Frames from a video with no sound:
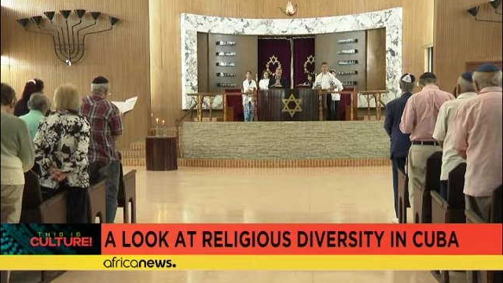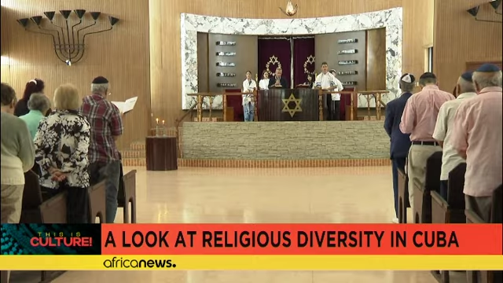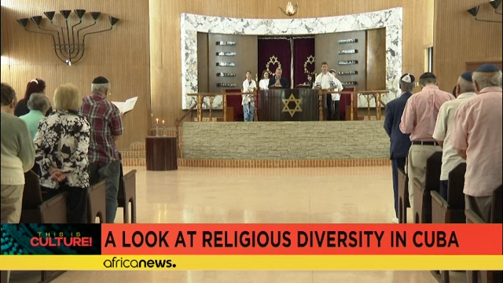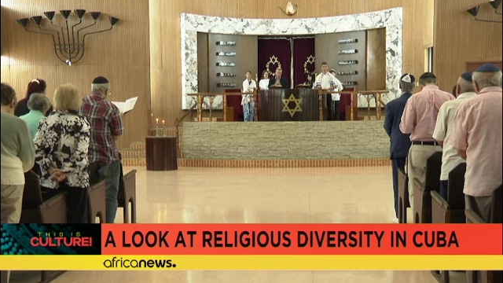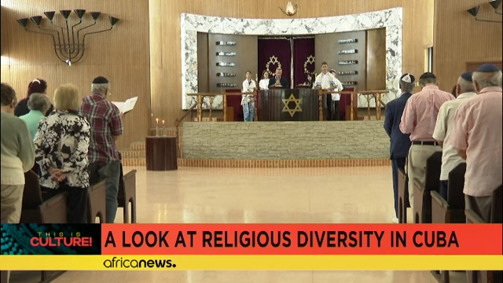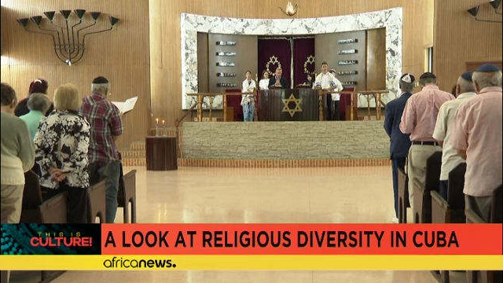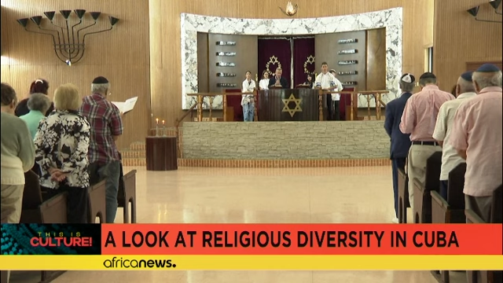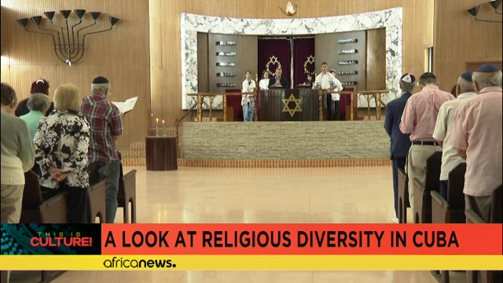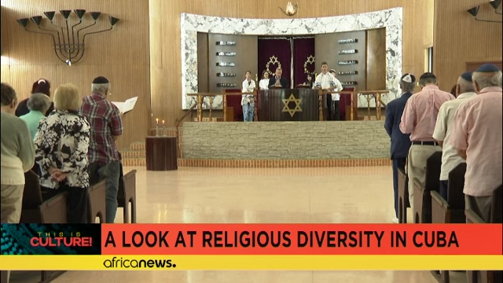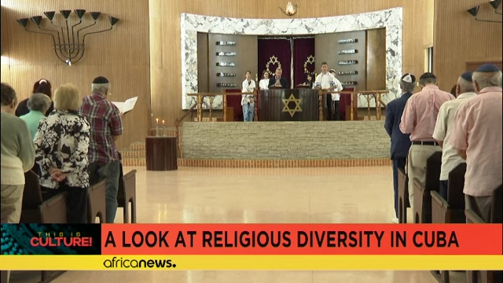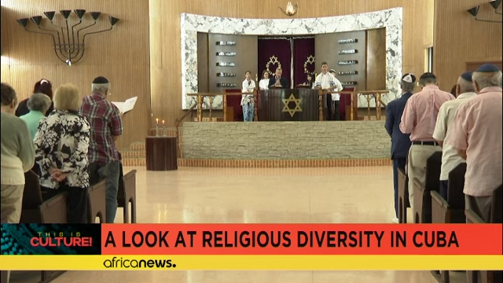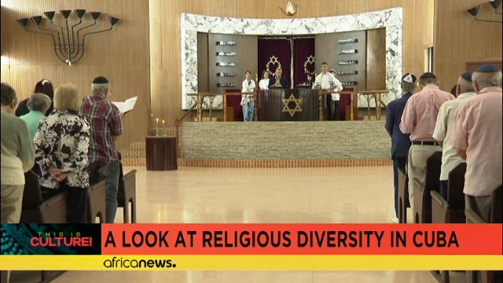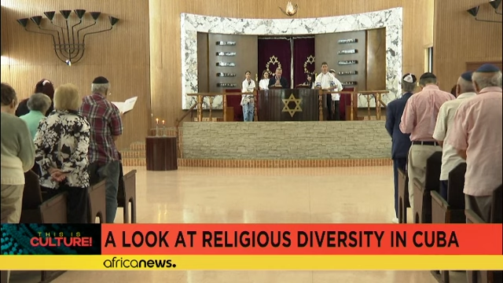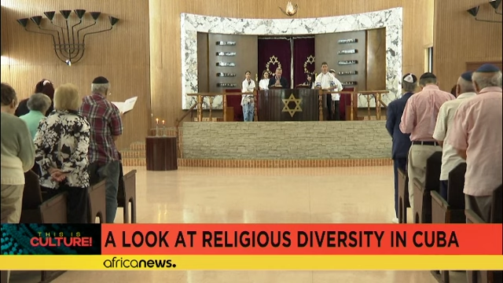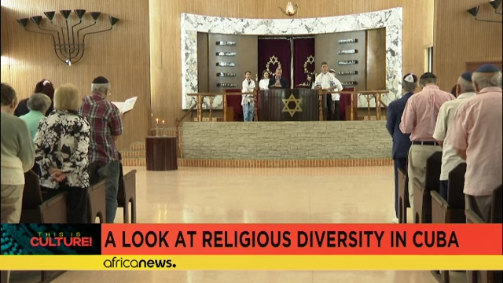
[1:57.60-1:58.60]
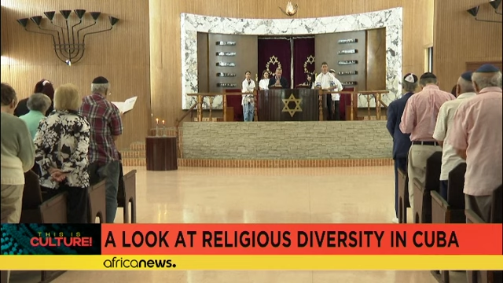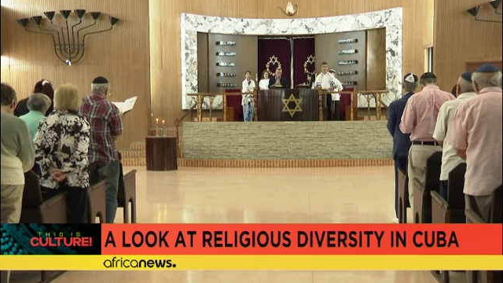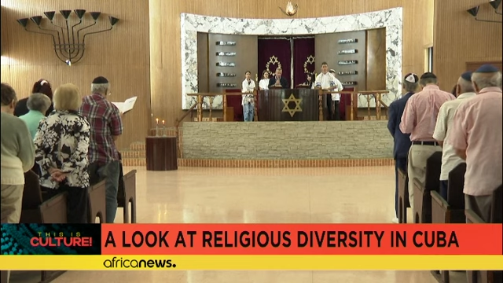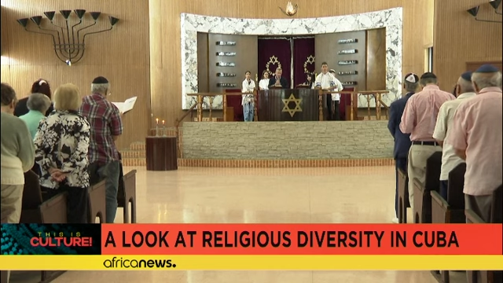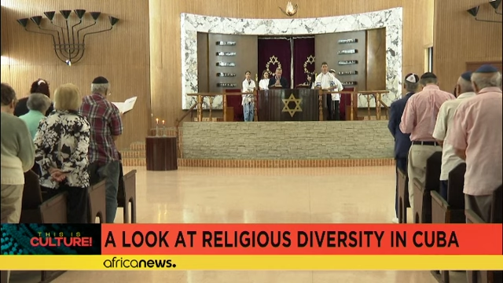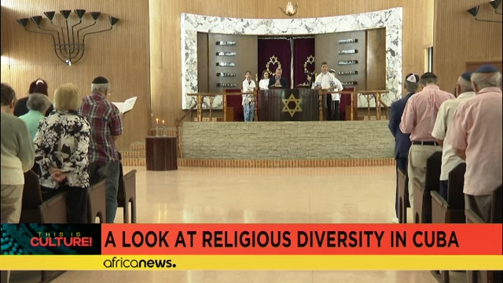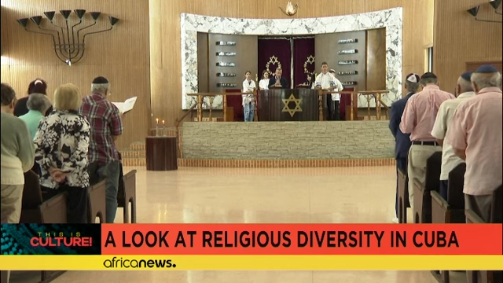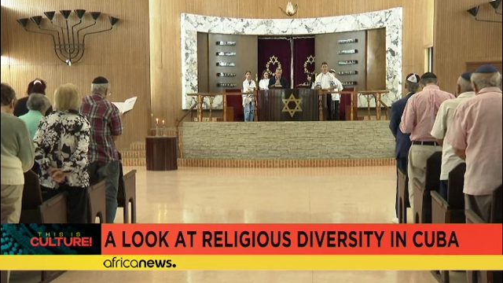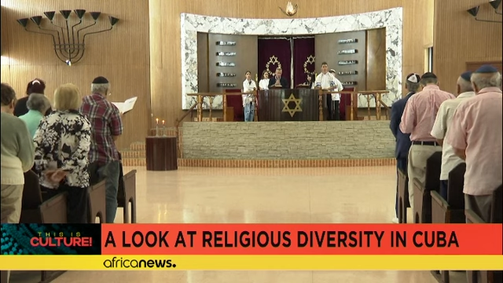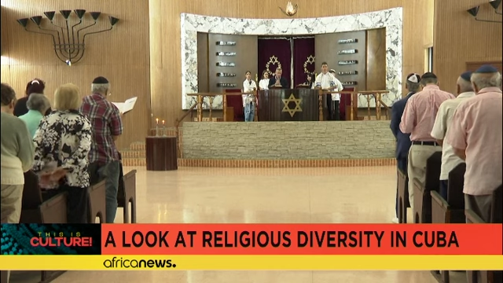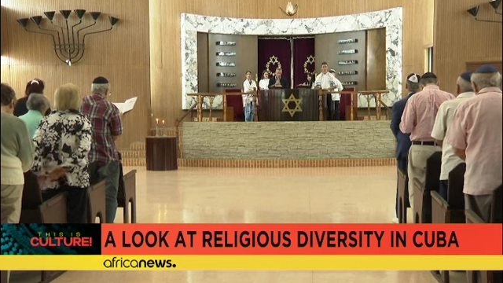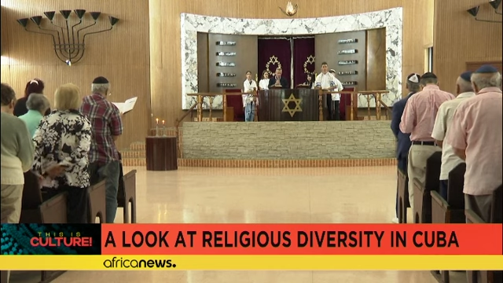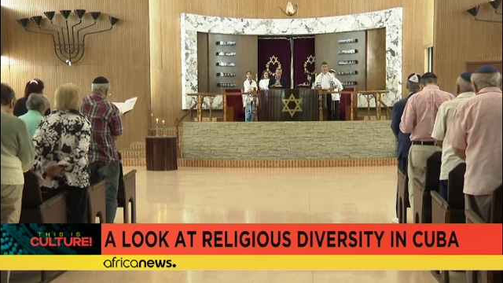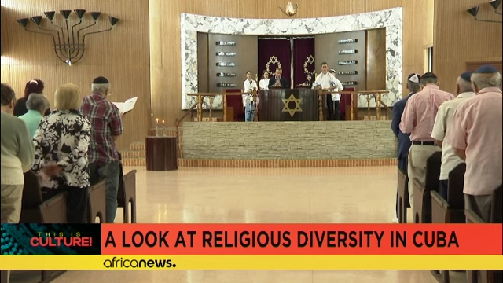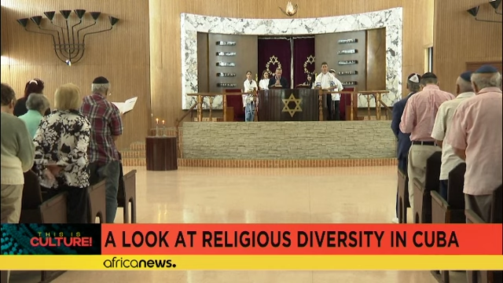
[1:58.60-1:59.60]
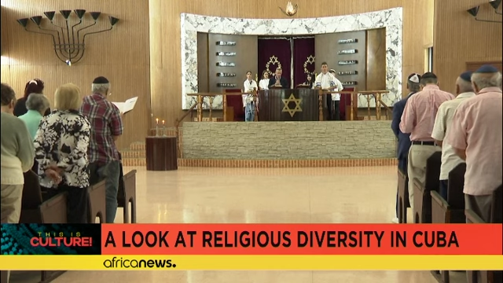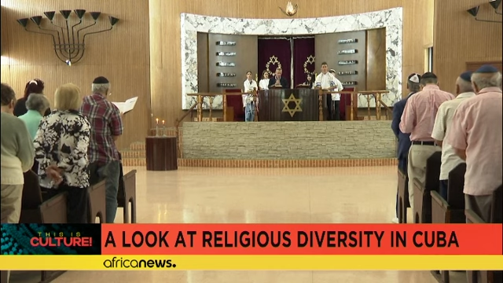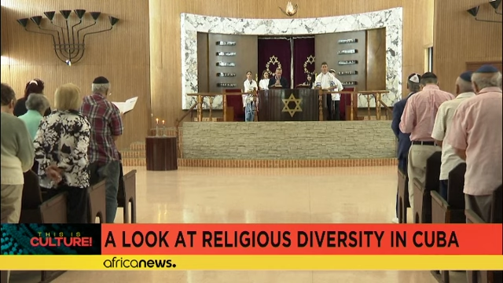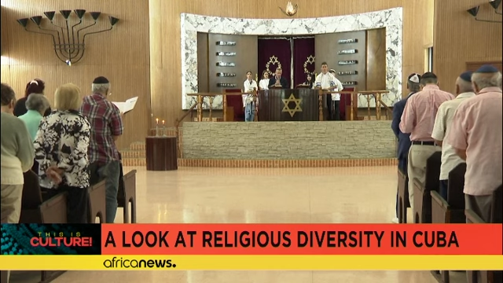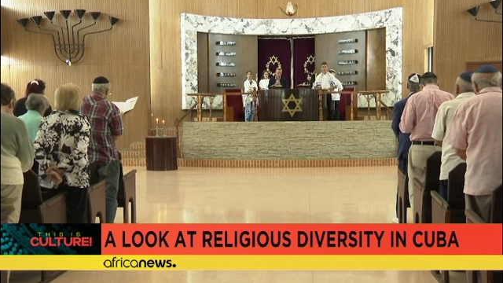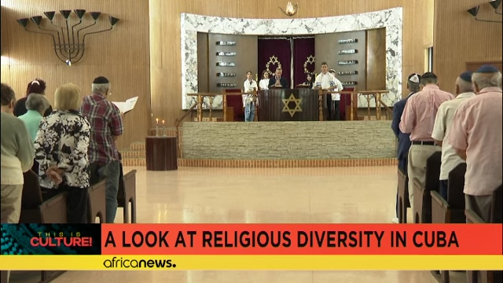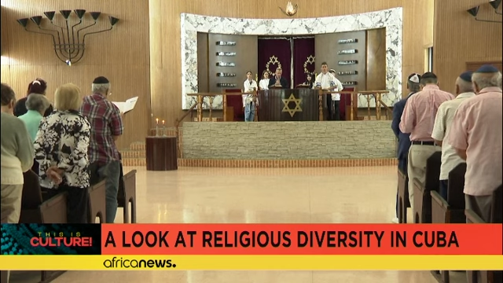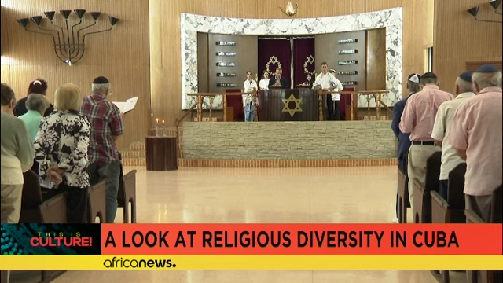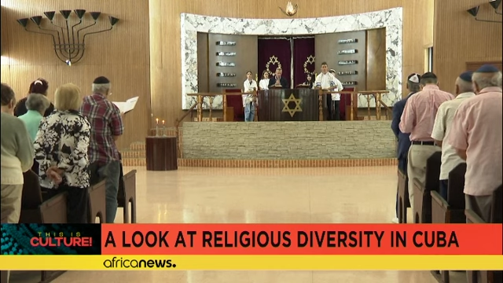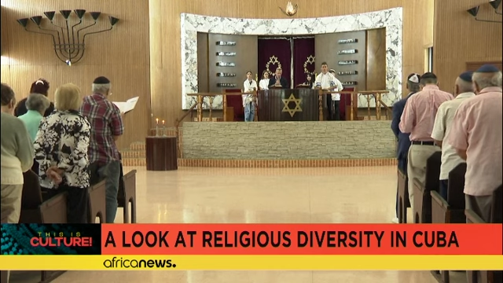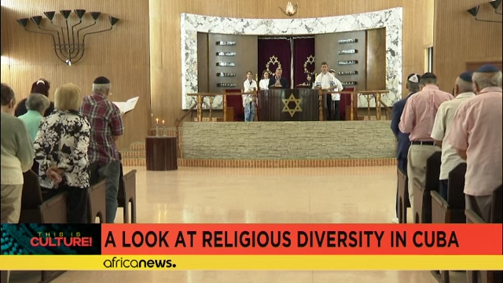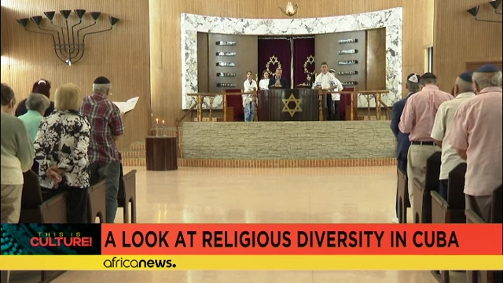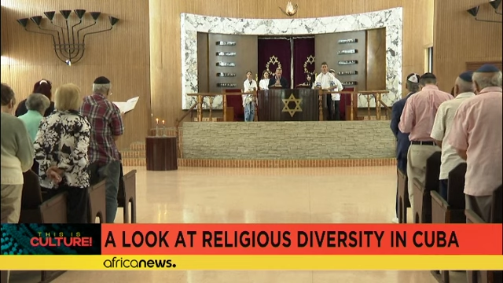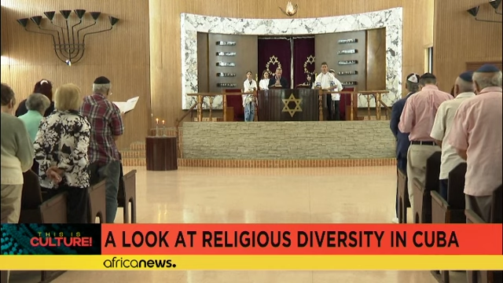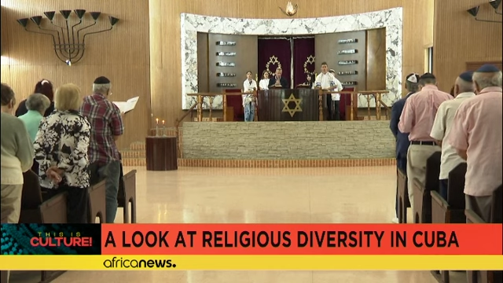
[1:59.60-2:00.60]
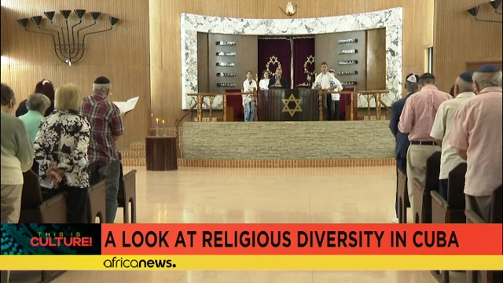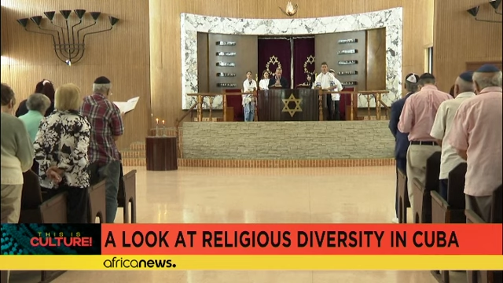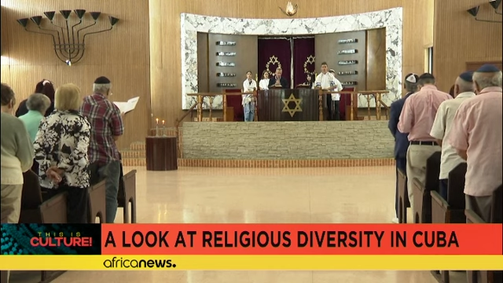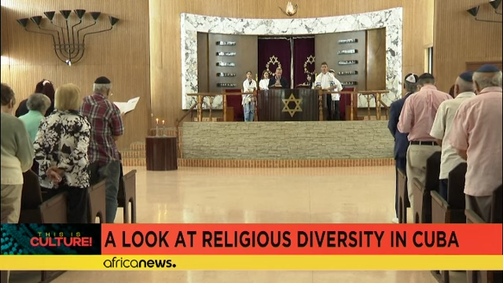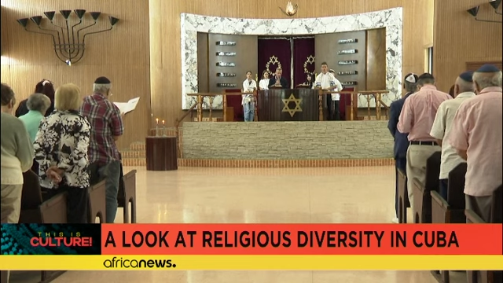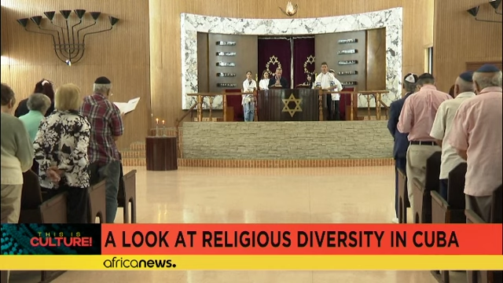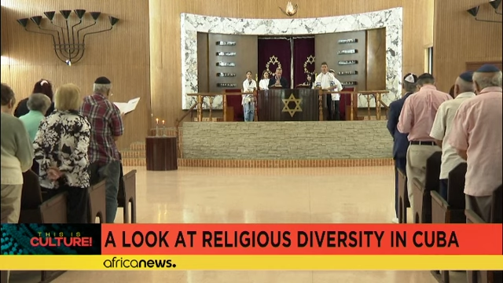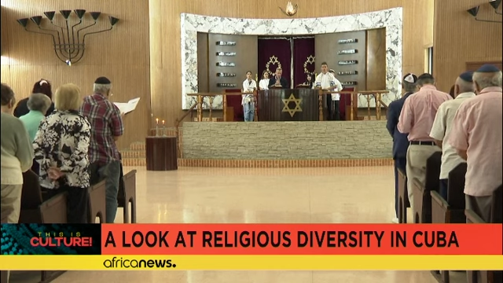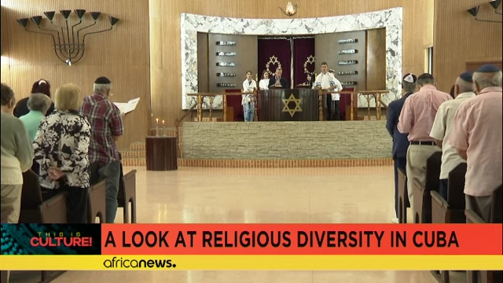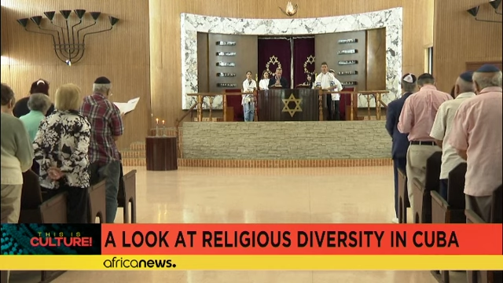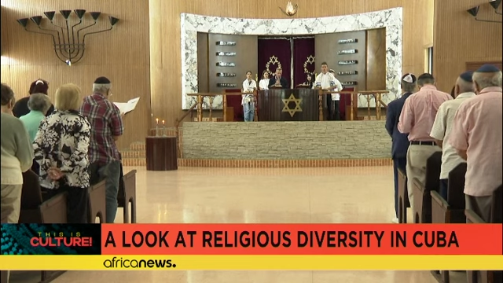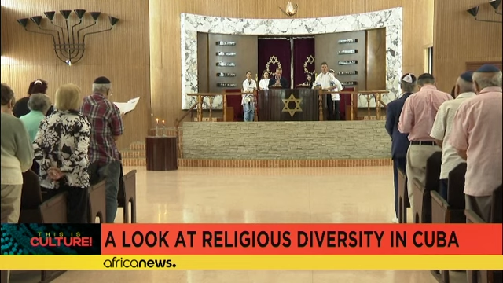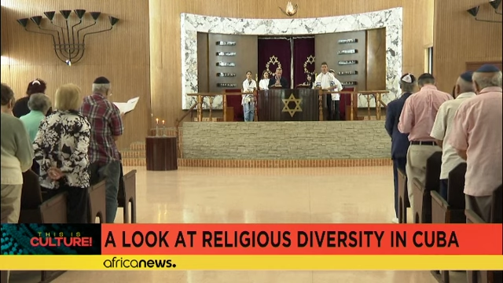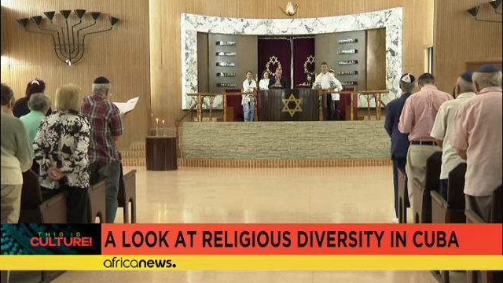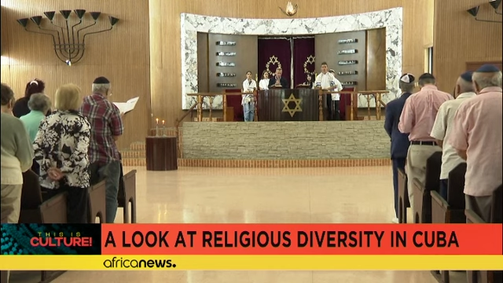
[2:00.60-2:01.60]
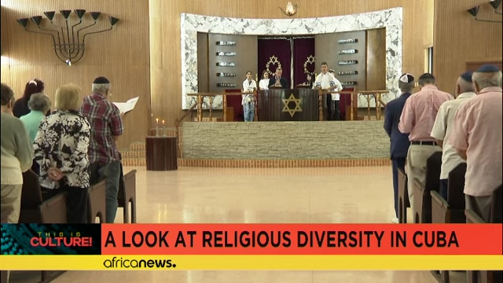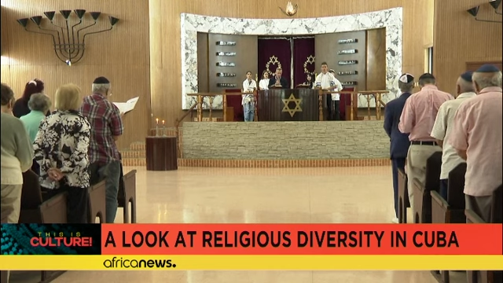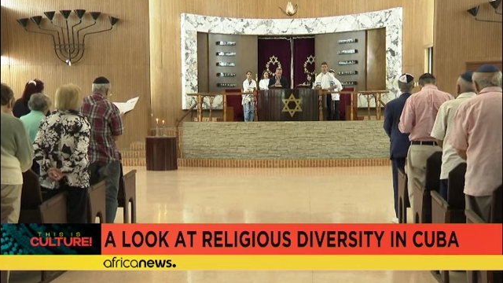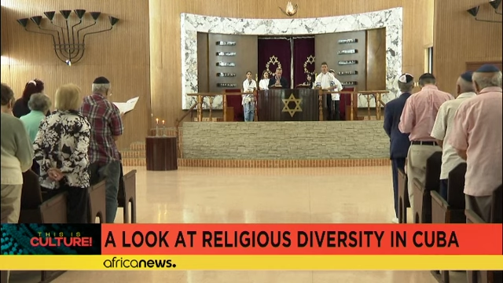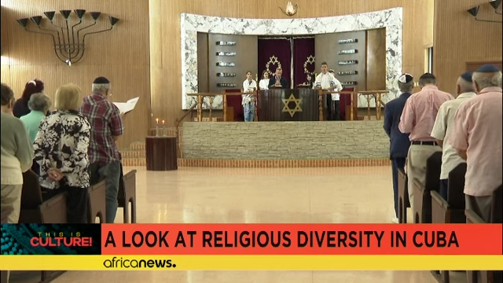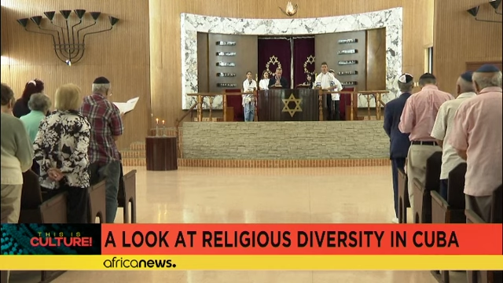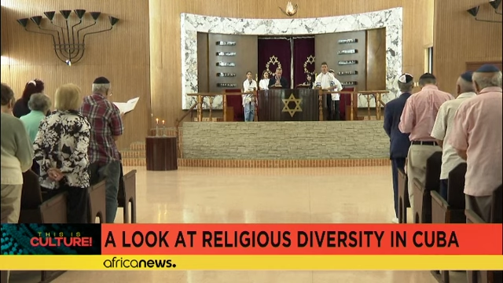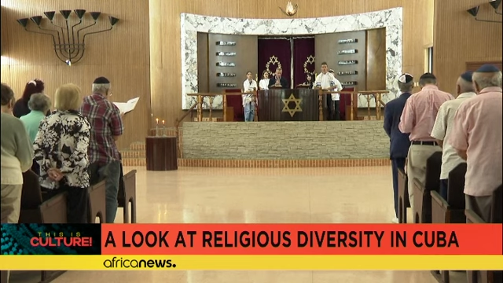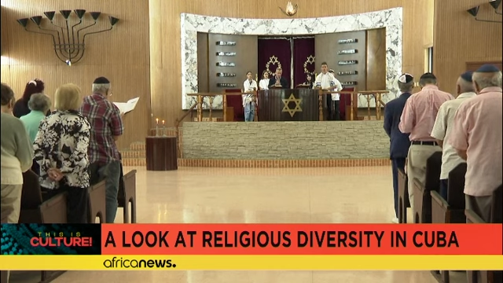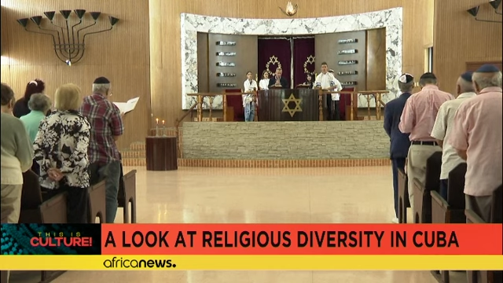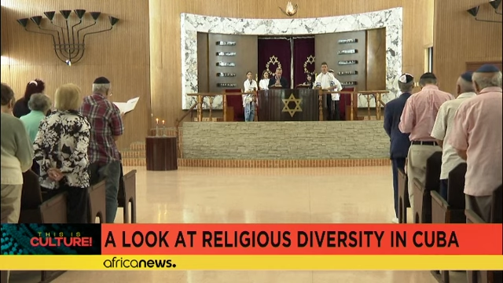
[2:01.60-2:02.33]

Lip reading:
(no speaker visible)